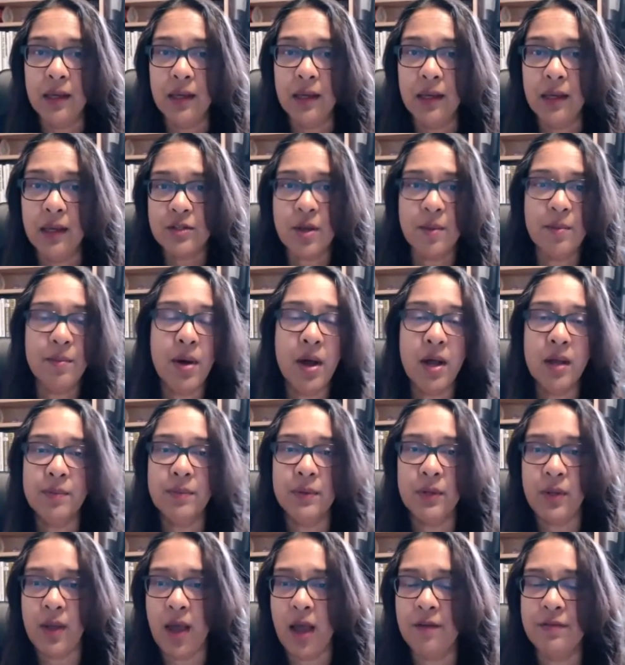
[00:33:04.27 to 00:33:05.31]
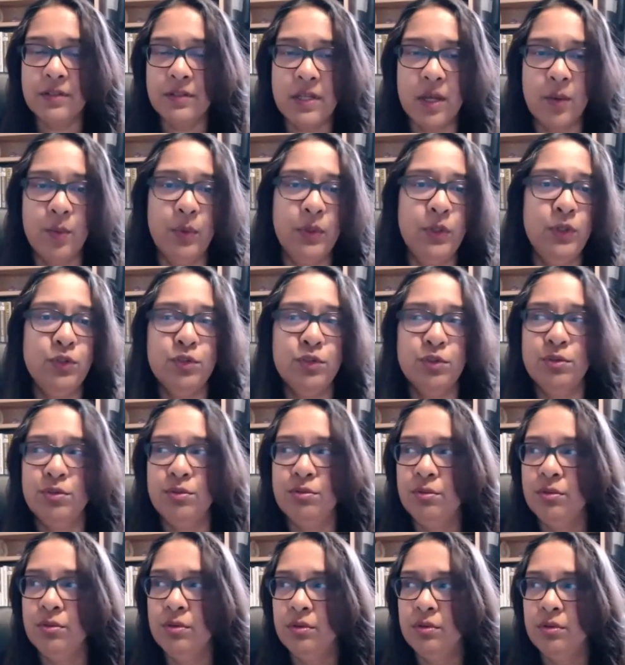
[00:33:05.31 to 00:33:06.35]
So it might be you have a day when you
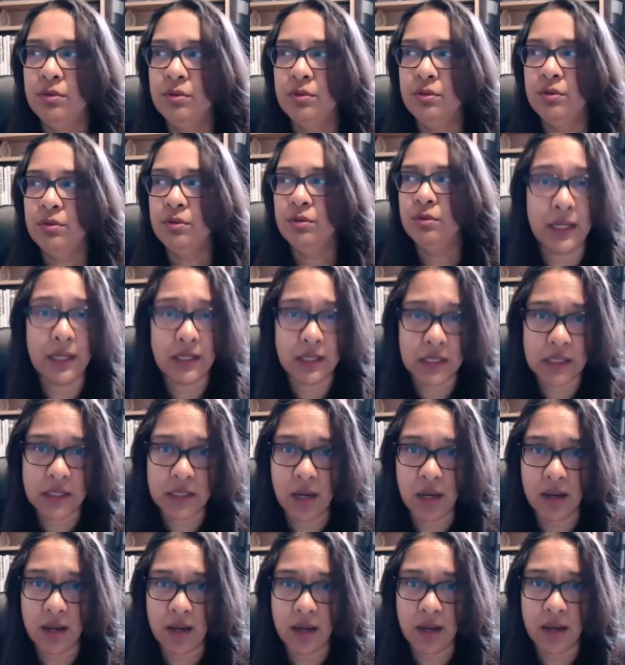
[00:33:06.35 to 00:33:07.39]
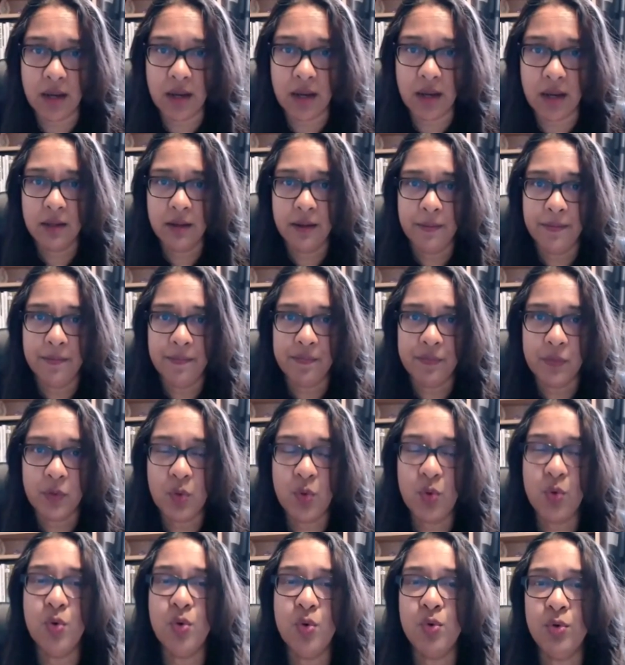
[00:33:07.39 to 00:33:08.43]
do no exercise,
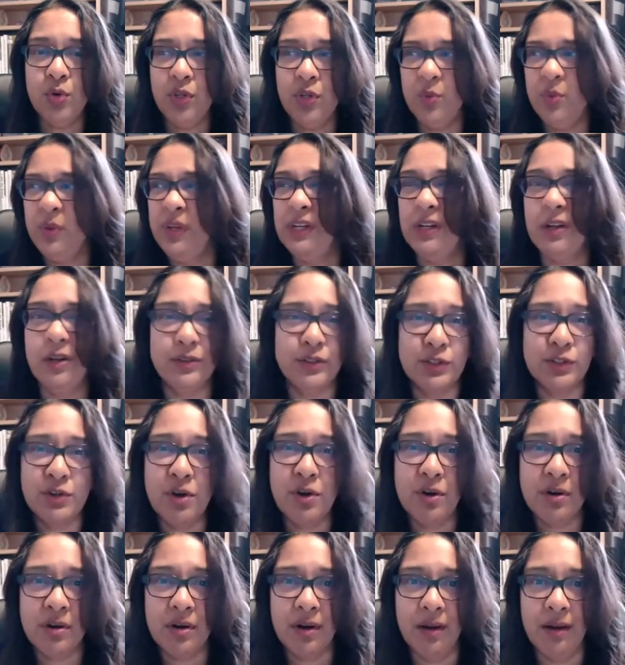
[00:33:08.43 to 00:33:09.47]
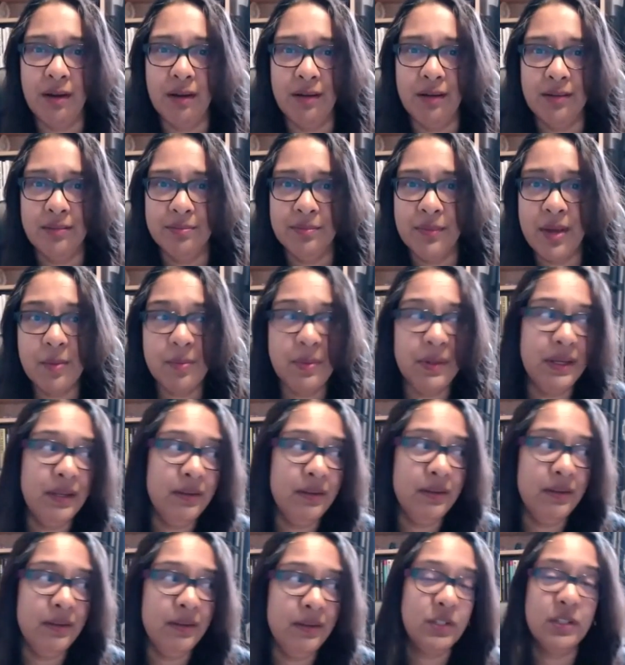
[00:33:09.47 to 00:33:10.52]
or you eat loads of chocolate. Maybe
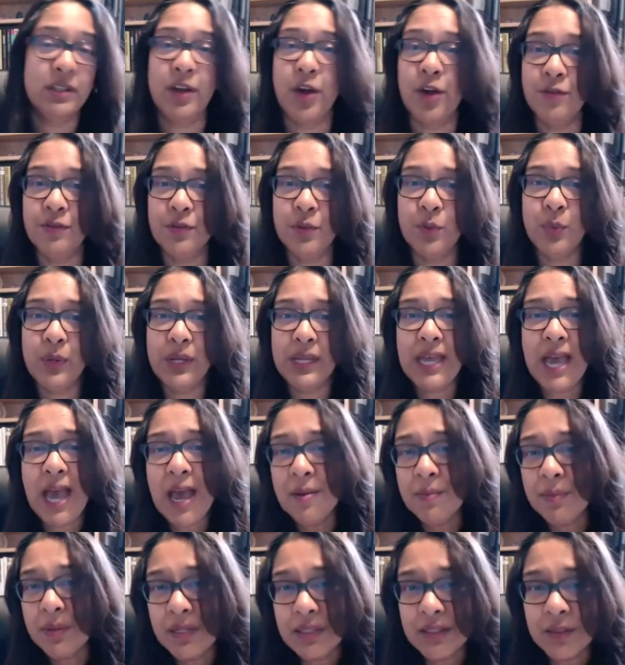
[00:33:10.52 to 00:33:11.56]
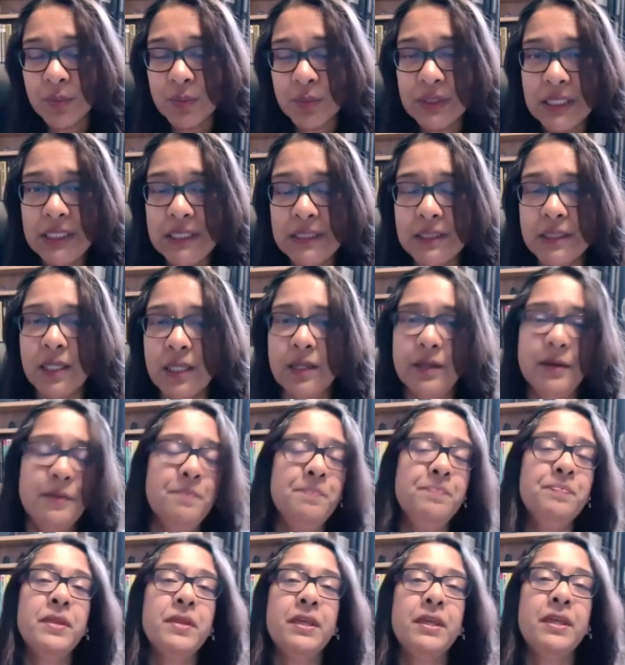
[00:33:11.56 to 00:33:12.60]
you did that over the weekend because it was Easter.
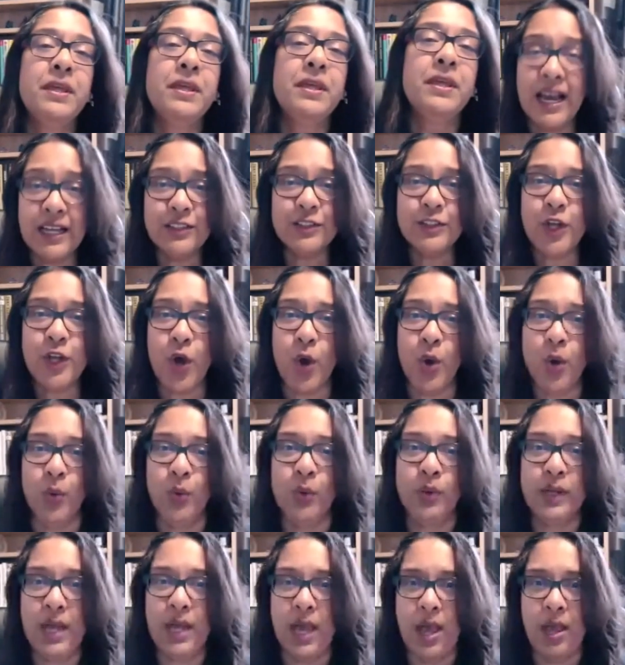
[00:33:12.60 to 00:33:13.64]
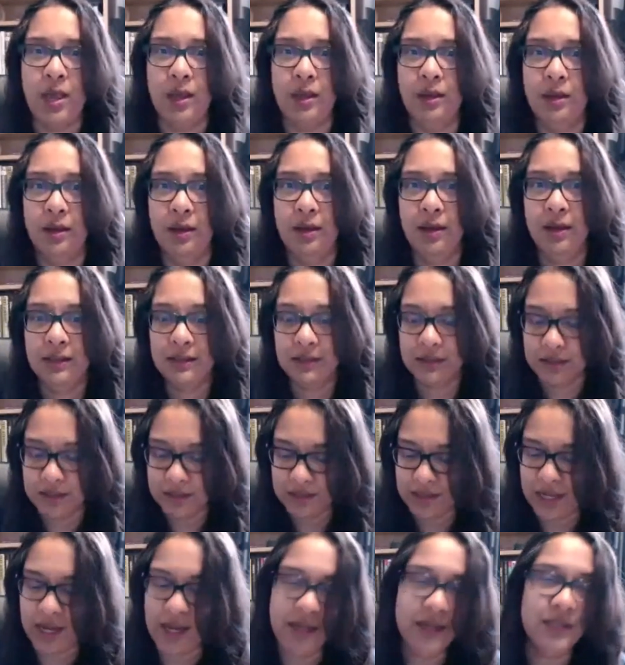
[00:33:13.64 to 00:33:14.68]
That's okay.
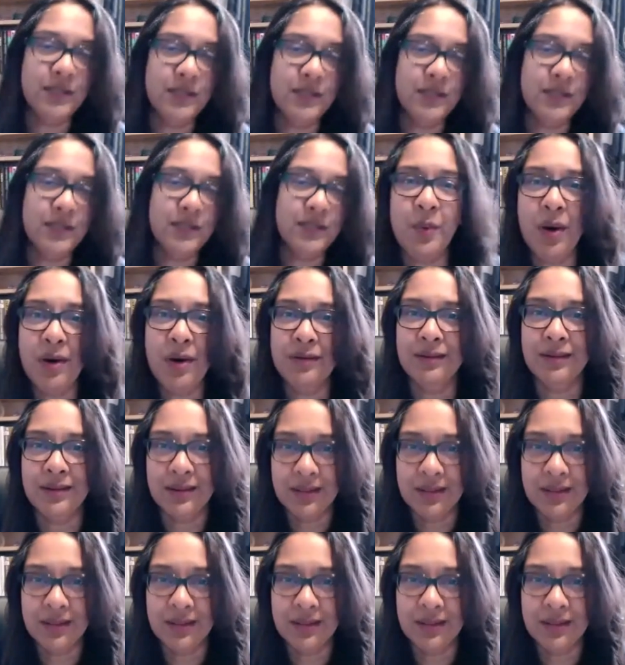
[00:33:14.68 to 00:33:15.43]
Today is day one.